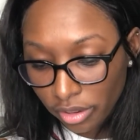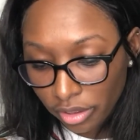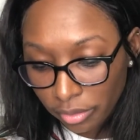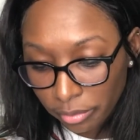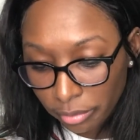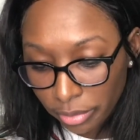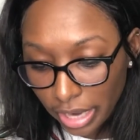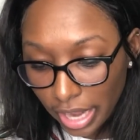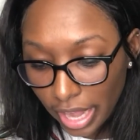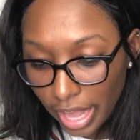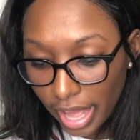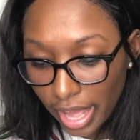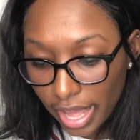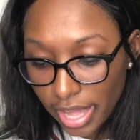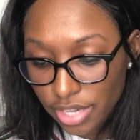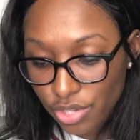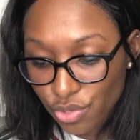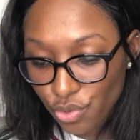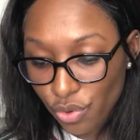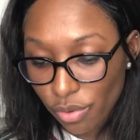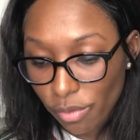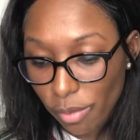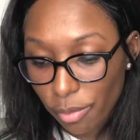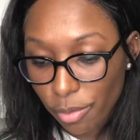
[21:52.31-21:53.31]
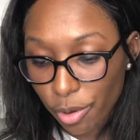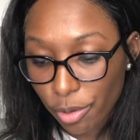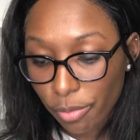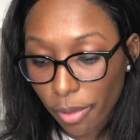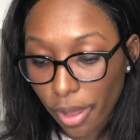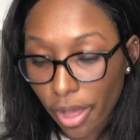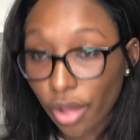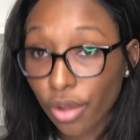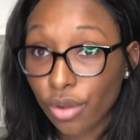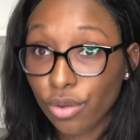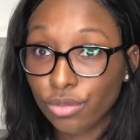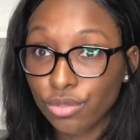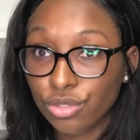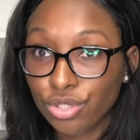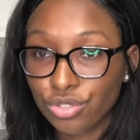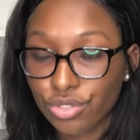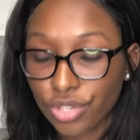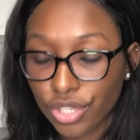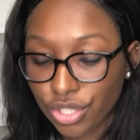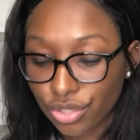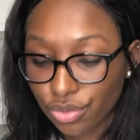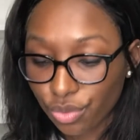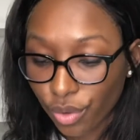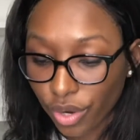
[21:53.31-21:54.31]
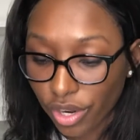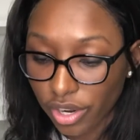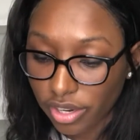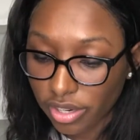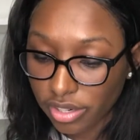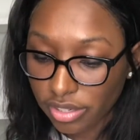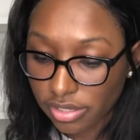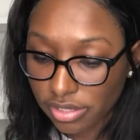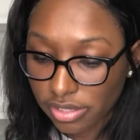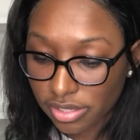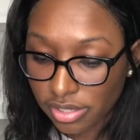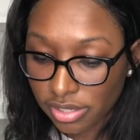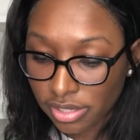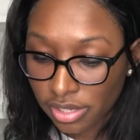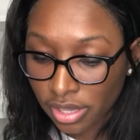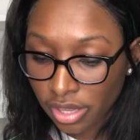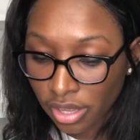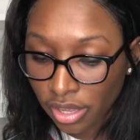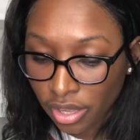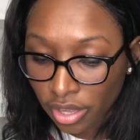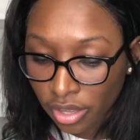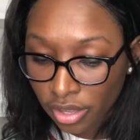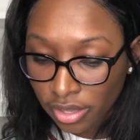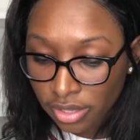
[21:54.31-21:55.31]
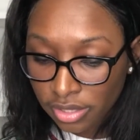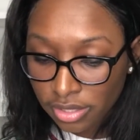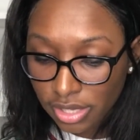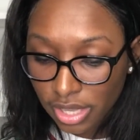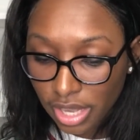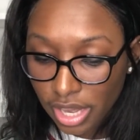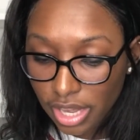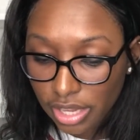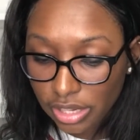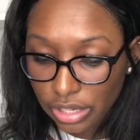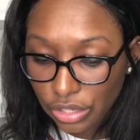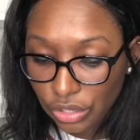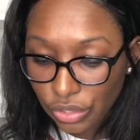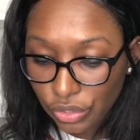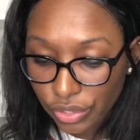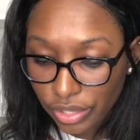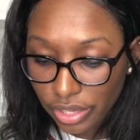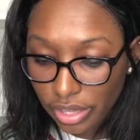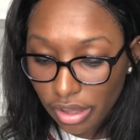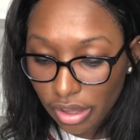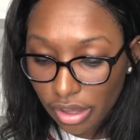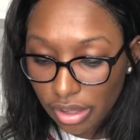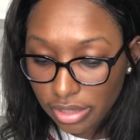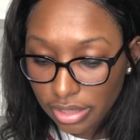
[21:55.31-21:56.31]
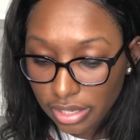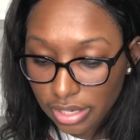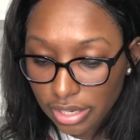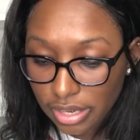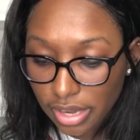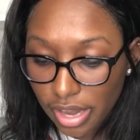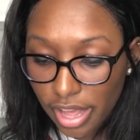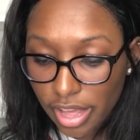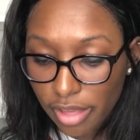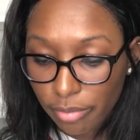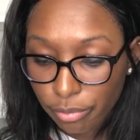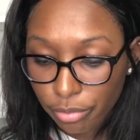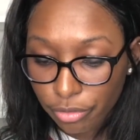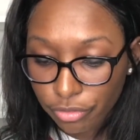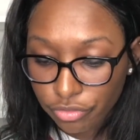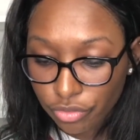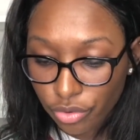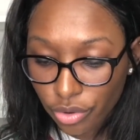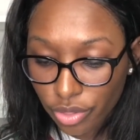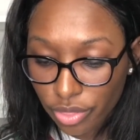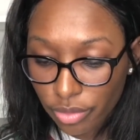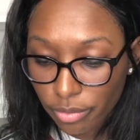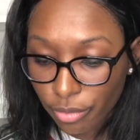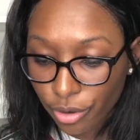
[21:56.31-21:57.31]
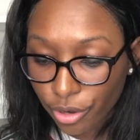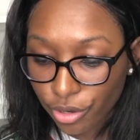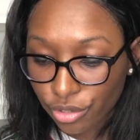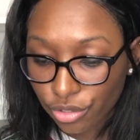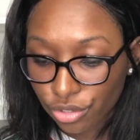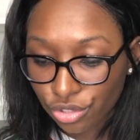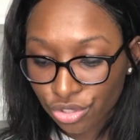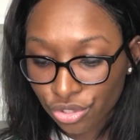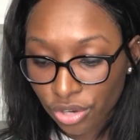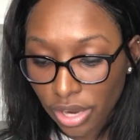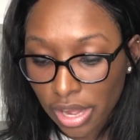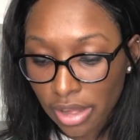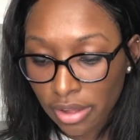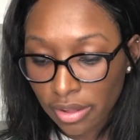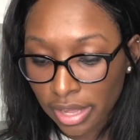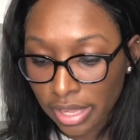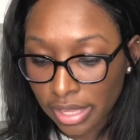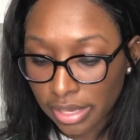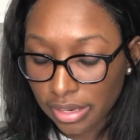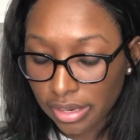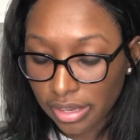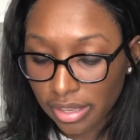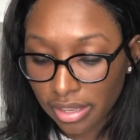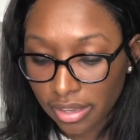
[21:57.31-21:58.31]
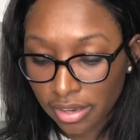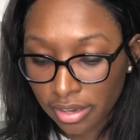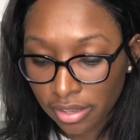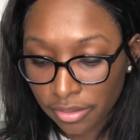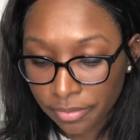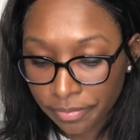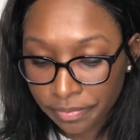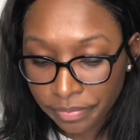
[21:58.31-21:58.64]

But I had to remember my own strange words to Hallelujah on the night before the murder trial ended.